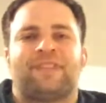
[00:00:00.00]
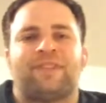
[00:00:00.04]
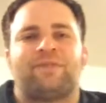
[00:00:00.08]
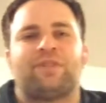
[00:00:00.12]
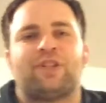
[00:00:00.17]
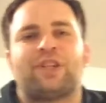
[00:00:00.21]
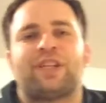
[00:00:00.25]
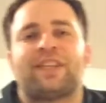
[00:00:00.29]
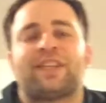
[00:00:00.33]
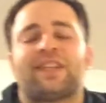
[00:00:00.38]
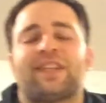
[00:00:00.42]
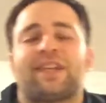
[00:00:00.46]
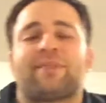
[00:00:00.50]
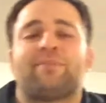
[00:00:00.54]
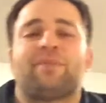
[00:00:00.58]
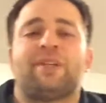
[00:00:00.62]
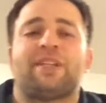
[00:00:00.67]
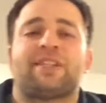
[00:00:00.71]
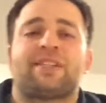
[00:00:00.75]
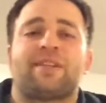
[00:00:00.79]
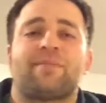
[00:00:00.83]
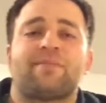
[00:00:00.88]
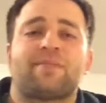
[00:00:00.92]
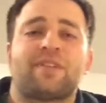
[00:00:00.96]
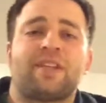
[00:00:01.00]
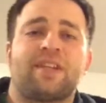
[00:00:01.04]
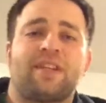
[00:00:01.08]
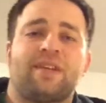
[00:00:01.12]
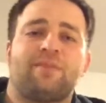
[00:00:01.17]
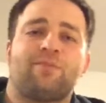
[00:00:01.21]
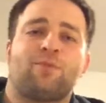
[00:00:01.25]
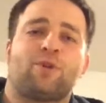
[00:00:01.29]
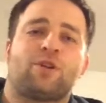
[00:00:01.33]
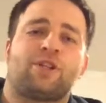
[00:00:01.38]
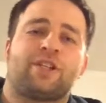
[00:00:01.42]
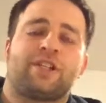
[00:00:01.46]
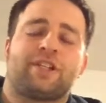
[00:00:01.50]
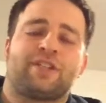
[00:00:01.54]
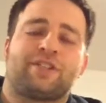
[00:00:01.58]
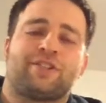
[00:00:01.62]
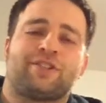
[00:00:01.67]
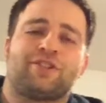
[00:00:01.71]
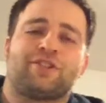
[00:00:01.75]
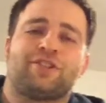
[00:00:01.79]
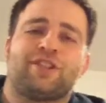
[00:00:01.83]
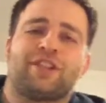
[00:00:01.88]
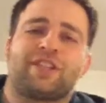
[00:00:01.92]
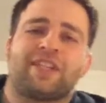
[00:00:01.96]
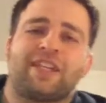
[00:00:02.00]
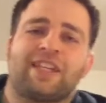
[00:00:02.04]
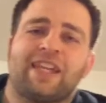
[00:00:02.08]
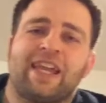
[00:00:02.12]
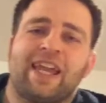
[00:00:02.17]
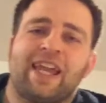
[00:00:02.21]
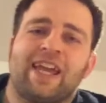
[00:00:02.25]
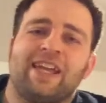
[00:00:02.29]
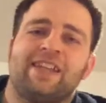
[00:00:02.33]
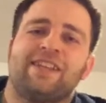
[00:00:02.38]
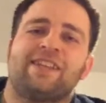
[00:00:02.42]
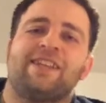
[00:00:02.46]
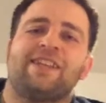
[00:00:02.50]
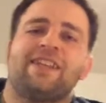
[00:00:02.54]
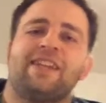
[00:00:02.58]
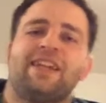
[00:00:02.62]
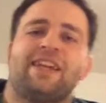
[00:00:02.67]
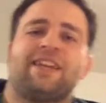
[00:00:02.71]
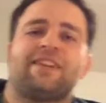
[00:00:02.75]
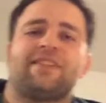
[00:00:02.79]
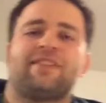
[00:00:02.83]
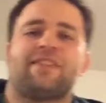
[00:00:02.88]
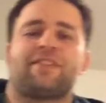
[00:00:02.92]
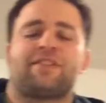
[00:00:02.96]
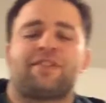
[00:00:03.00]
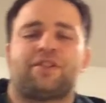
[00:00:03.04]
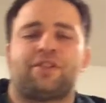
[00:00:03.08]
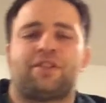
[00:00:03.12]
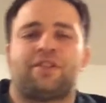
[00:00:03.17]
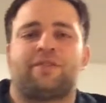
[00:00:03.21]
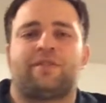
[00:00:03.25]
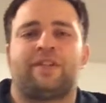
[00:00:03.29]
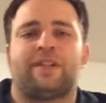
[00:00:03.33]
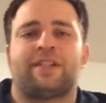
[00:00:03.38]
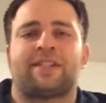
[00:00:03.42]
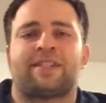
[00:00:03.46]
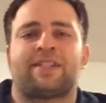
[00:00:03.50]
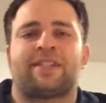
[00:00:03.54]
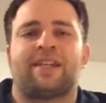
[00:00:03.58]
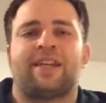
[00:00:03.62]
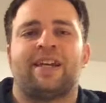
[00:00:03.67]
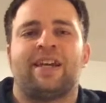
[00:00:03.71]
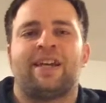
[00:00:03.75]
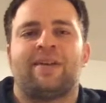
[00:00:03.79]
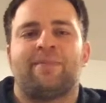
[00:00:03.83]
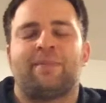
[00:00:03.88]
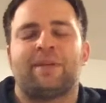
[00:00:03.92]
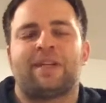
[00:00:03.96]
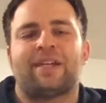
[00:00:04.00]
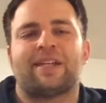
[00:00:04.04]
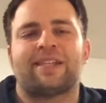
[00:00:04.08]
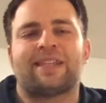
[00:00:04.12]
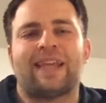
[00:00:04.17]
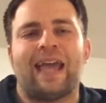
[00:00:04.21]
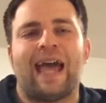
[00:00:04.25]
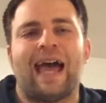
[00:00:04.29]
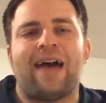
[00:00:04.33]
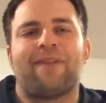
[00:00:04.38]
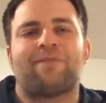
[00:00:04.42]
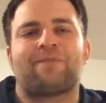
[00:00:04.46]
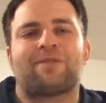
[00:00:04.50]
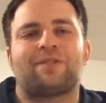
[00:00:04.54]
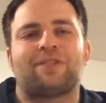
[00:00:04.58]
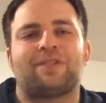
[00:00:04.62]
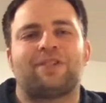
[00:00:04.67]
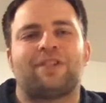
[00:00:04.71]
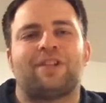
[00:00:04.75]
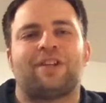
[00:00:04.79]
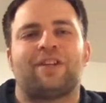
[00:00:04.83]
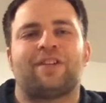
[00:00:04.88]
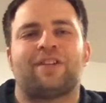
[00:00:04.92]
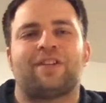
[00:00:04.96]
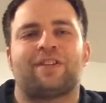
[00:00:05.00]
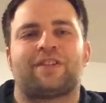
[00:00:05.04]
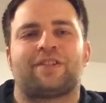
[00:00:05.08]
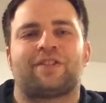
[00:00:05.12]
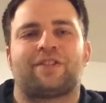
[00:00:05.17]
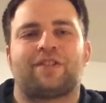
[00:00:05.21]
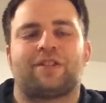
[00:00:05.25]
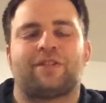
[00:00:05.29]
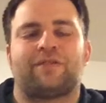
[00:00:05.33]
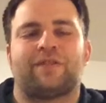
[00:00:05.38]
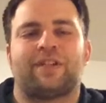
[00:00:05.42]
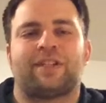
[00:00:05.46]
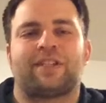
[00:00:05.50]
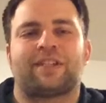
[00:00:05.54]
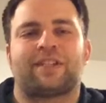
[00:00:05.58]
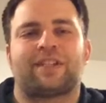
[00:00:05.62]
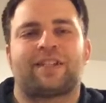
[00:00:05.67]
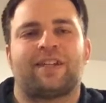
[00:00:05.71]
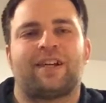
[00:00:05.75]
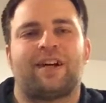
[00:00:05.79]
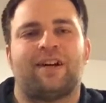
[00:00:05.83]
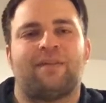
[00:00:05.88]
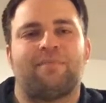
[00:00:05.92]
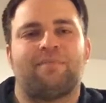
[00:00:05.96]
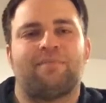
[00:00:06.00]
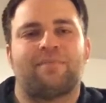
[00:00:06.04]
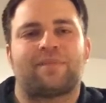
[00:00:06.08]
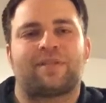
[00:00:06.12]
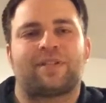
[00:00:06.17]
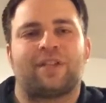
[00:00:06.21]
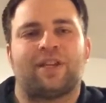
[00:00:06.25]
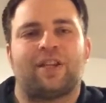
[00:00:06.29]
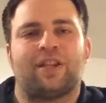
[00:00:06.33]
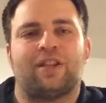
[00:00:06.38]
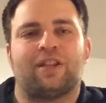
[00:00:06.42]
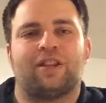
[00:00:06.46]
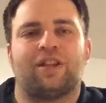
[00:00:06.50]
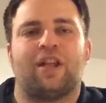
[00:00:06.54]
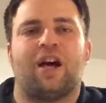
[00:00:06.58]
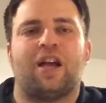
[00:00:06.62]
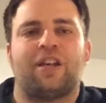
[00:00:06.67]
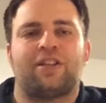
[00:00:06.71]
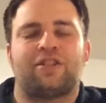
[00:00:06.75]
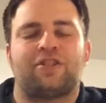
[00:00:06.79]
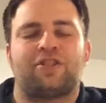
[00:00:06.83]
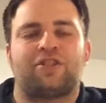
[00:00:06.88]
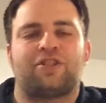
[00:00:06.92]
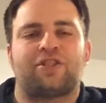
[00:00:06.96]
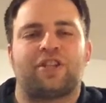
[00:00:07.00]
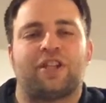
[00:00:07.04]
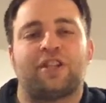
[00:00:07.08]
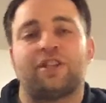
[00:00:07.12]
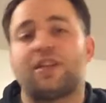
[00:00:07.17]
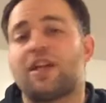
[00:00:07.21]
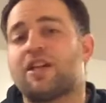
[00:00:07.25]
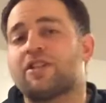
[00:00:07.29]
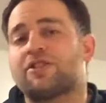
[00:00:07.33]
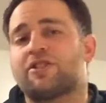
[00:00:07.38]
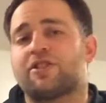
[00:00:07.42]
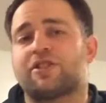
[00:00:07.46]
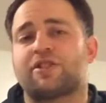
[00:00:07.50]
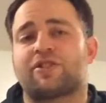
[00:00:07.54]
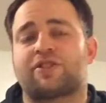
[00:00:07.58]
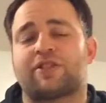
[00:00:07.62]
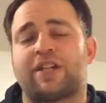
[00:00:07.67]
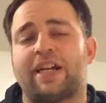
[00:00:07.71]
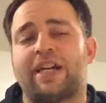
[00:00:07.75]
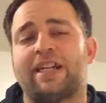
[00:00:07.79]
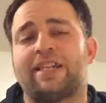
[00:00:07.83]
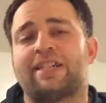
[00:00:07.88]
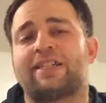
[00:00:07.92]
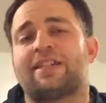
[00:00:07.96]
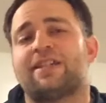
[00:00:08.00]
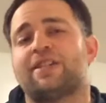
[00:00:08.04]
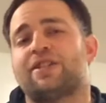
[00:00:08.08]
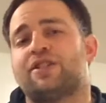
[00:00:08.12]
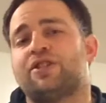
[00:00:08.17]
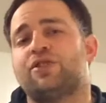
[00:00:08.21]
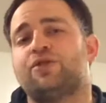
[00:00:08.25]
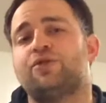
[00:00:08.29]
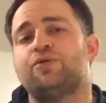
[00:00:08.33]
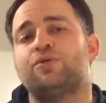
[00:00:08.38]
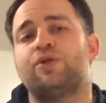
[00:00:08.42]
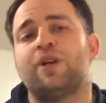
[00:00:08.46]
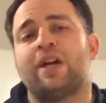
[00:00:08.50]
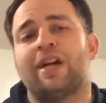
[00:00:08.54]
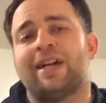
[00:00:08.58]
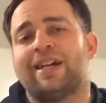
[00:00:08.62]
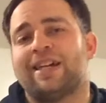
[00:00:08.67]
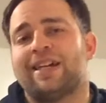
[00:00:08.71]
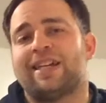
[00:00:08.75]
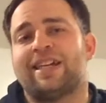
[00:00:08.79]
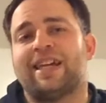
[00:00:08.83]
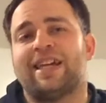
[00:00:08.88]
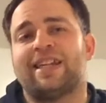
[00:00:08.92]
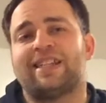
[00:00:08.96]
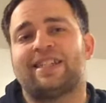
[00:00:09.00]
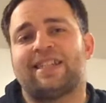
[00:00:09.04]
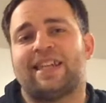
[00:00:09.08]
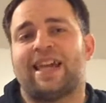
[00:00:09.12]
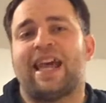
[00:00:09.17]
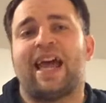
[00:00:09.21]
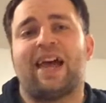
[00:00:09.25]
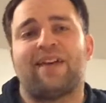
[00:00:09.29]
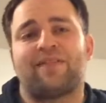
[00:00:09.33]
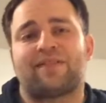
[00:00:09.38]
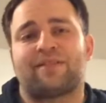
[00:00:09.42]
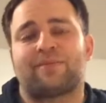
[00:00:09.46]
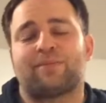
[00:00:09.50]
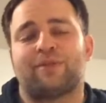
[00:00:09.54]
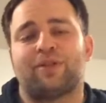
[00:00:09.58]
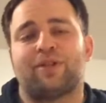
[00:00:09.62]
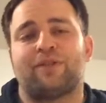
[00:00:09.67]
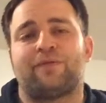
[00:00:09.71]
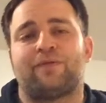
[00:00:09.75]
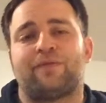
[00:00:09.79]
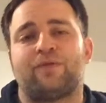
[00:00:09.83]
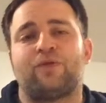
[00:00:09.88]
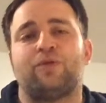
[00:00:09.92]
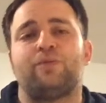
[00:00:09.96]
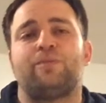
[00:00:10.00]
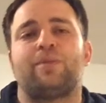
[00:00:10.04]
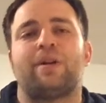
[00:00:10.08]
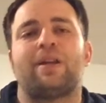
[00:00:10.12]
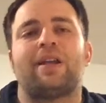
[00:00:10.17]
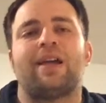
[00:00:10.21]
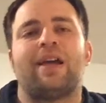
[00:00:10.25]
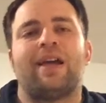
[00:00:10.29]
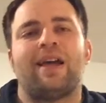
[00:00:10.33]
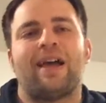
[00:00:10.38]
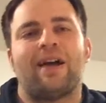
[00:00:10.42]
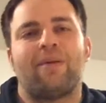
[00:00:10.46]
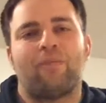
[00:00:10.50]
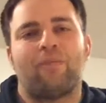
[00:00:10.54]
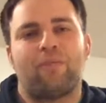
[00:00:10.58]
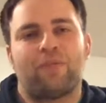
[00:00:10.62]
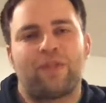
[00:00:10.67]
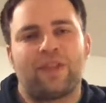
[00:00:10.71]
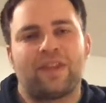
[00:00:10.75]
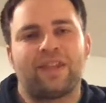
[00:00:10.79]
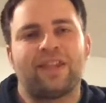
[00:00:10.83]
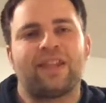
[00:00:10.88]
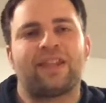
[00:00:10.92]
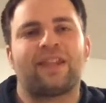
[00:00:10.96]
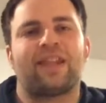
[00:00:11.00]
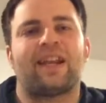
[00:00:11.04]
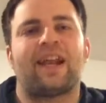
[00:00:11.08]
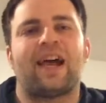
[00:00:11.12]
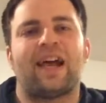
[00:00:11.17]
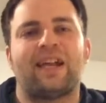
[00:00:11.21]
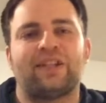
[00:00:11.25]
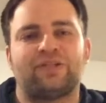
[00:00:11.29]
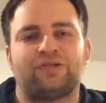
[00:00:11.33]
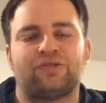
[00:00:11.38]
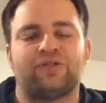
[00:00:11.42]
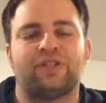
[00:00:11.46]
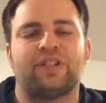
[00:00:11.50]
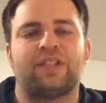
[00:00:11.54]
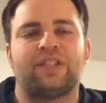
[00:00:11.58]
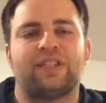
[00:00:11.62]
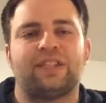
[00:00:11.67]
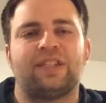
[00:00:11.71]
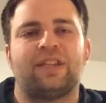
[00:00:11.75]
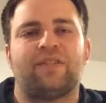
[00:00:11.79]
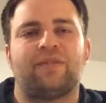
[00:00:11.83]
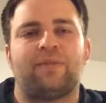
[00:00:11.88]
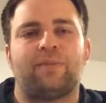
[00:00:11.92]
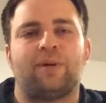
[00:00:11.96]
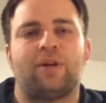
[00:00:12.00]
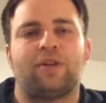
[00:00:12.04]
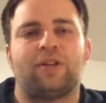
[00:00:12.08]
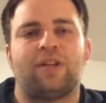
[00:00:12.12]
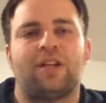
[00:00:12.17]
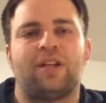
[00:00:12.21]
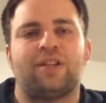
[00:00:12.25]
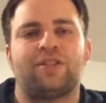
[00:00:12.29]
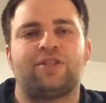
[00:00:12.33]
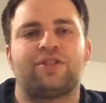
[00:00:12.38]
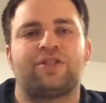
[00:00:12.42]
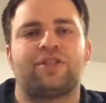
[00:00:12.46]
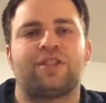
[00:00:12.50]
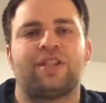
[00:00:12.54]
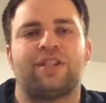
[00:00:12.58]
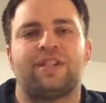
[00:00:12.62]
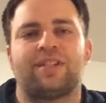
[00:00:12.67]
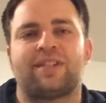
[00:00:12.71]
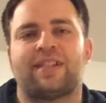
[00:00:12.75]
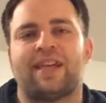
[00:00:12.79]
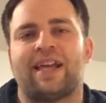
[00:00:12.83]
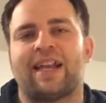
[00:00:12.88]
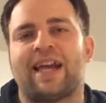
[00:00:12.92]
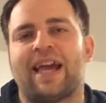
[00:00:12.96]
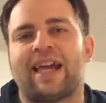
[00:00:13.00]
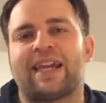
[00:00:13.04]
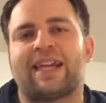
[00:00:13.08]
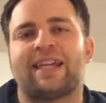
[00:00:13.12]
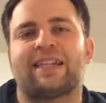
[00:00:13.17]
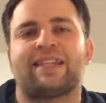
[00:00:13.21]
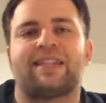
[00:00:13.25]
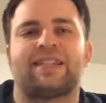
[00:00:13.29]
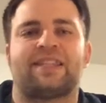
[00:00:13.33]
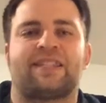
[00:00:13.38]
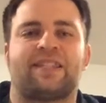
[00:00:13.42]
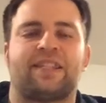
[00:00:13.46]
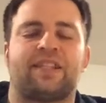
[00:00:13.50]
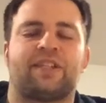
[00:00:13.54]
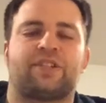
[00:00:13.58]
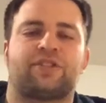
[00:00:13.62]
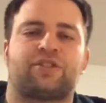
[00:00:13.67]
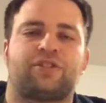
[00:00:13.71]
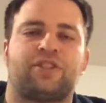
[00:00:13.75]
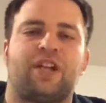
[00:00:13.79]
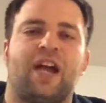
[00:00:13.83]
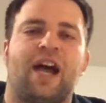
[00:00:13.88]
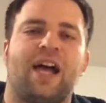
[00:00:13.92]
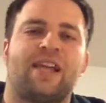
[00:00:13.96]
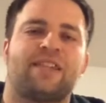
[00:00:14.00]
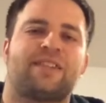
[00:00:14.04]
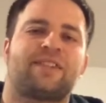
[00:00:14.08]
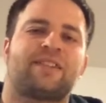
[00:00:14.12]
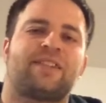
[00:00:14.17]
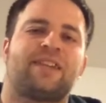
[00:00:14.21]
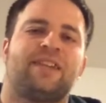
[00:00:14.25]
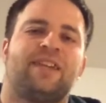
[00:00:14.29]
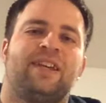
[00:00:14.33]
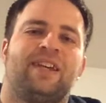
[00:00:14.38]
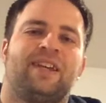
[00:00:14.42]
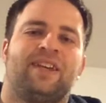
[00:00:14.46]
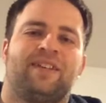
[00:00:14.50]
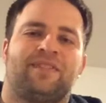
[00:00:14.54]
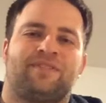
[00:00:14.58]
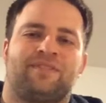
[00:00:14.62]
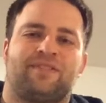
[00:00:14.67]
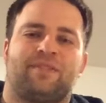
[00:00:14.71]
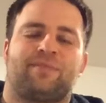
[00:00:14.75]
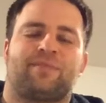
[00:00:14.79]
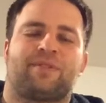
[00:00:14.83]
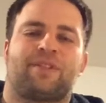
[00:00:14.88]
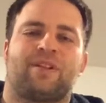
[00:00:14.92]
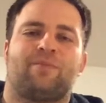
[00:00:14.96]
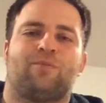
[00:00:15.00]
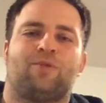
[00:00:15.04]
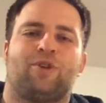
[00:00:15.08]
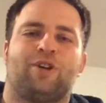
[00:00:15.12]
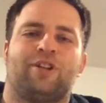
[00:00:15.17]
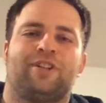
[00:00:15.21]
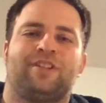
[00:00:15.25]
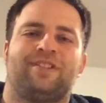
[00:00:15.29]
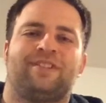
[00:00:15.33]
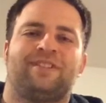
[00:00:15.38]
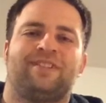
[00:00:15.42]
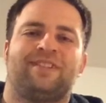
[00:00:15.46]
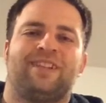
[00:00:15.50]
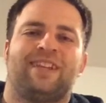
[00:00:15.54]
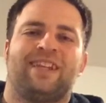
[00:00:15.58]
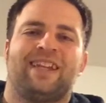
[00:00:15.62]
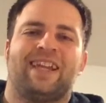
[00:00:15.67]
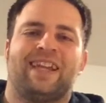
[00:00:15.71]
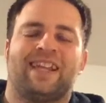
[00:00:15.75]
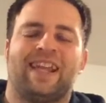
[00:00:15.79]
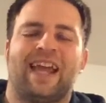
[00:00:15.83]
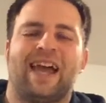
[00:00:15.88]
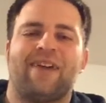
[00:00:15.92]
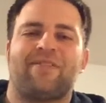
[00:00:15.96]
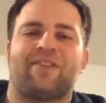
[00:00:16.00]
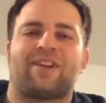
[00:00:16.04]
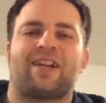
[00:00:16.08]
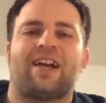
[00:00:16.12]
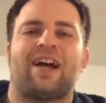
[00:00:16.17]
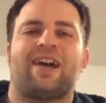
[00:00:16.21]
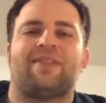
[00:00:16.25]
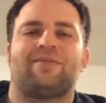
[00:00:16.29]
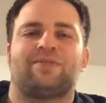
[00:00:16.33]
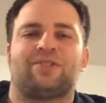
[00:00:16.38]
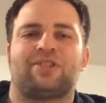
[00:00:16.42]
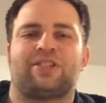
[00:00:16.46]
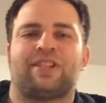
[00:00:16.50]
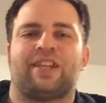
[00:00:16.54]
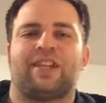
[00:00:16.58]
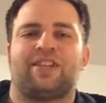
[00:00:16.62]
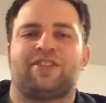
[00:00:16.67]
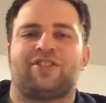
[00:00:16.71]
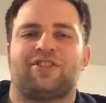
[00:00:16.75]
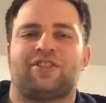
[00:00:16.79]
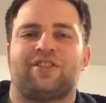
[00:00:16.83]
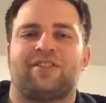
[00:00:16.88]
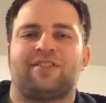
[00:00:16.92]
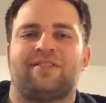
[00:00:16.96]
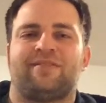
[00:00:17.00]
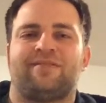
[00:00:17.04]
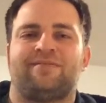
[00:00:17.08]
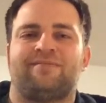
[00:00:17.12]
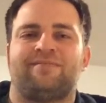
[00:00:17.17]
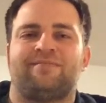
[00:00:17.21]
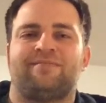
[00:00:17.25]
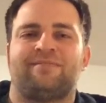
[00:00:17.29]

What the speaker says: If you're anything like me, some Sunday mornings you're looking ahead to the end of the service because after the service comes lunch. And lunch is great because you get to have some good food, but the thing that I really love about lunch is that I get to sit across from someone and have a conversation.